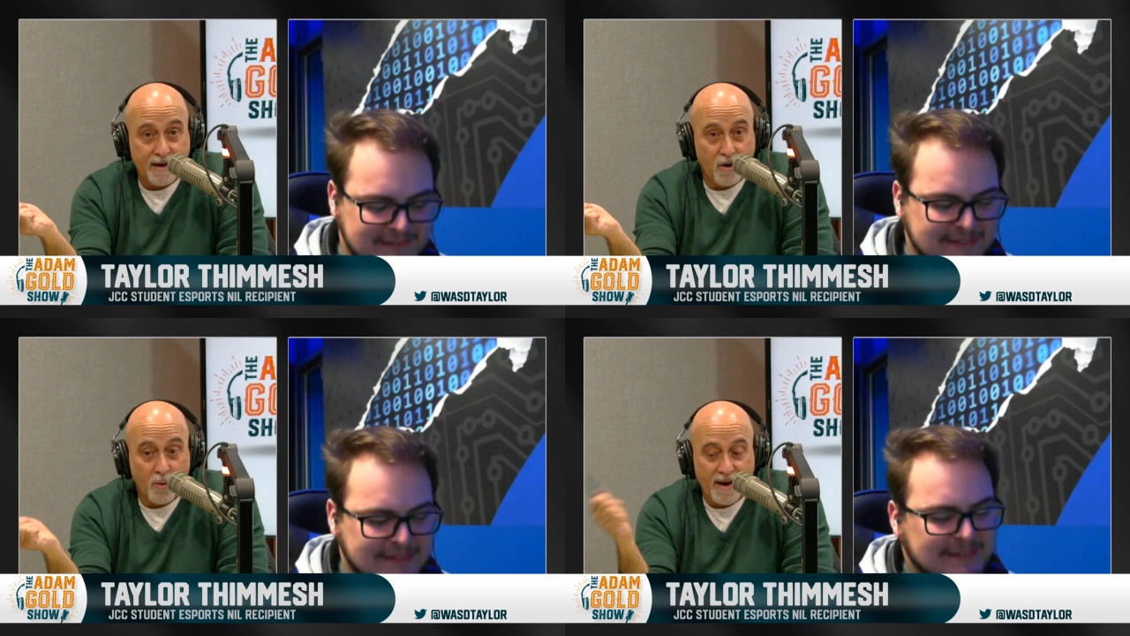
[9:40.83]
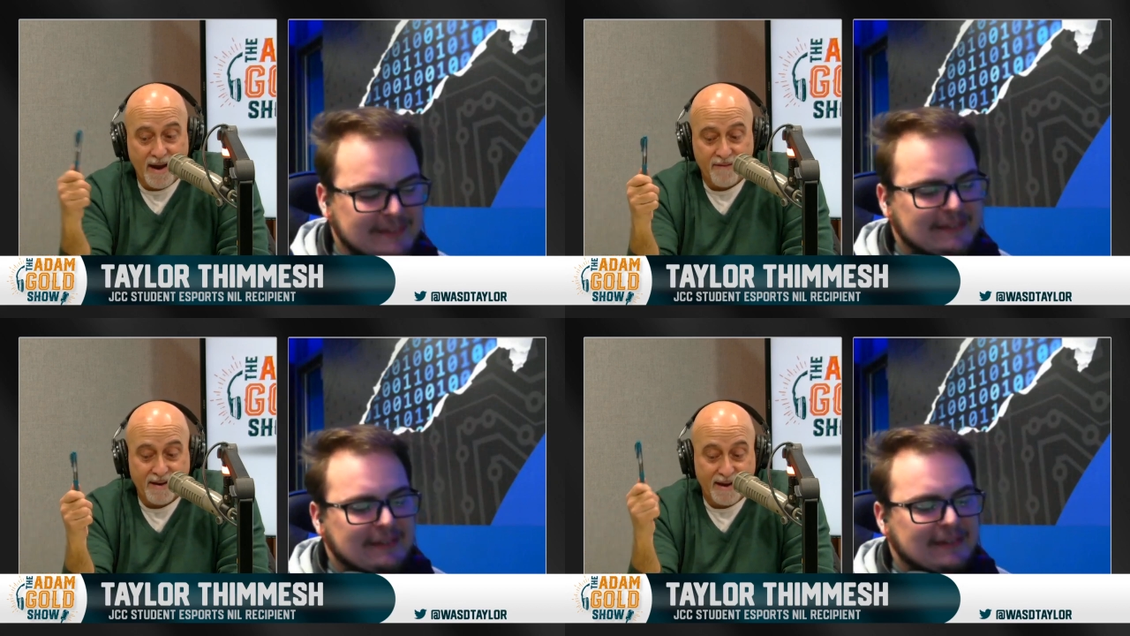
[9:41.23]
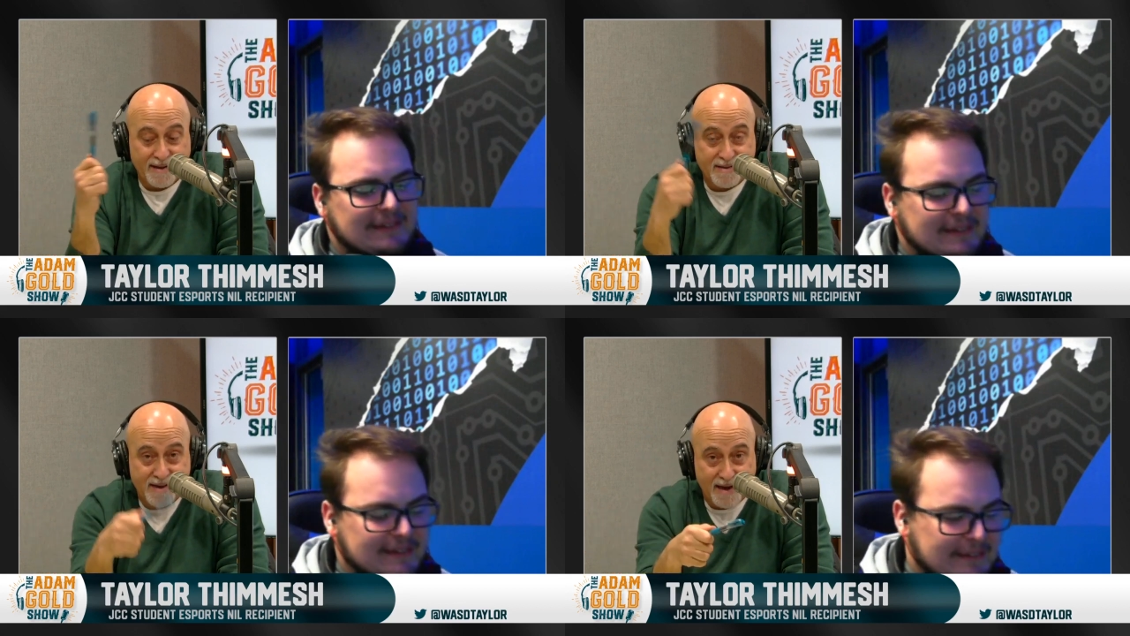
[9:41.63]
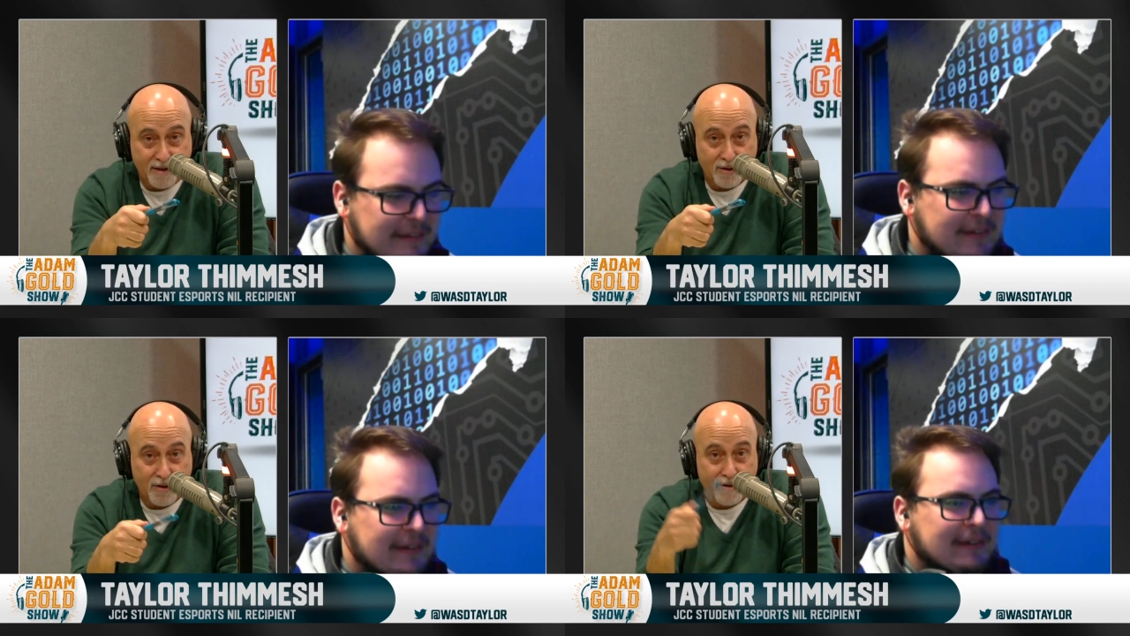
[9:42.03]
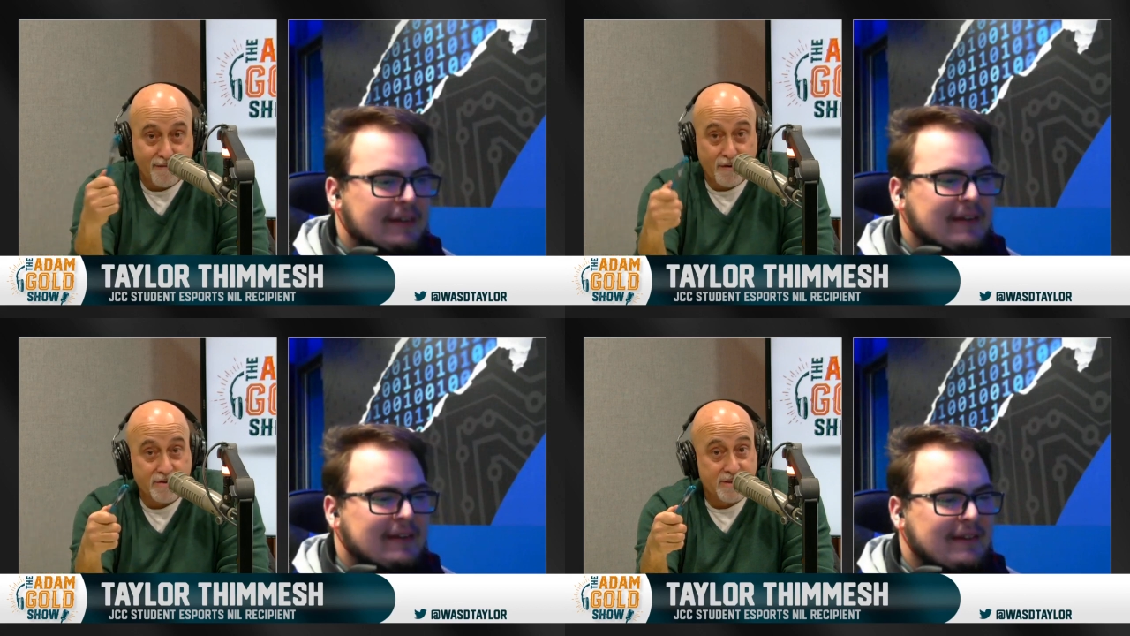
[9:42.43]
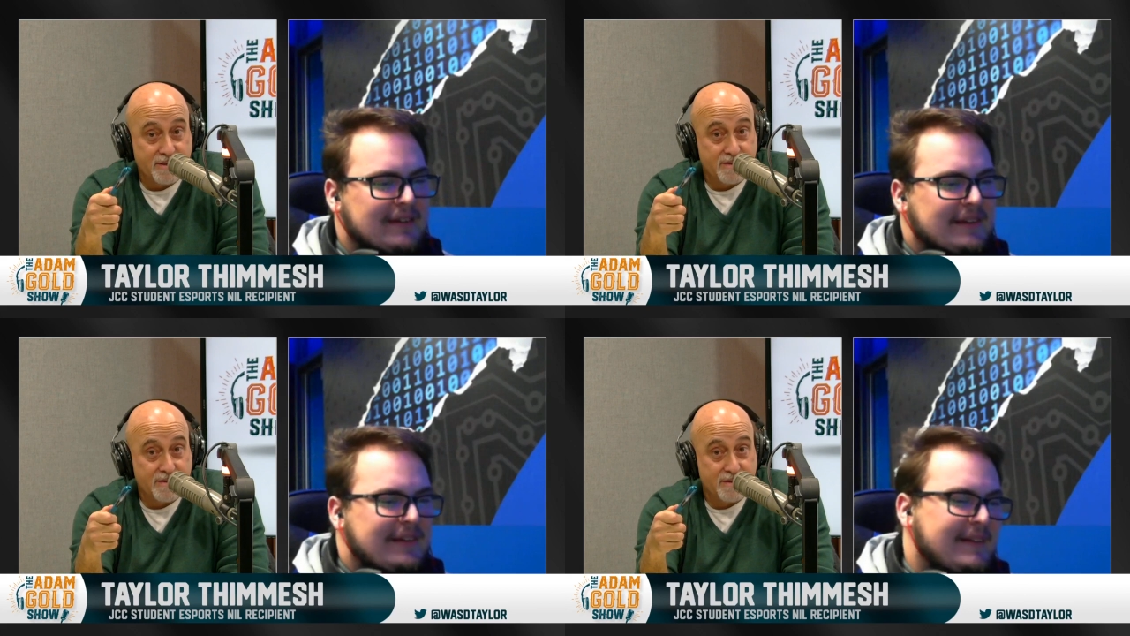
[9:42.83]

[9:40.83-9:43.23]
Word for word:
Speaker 1: Are we having a Taylor versus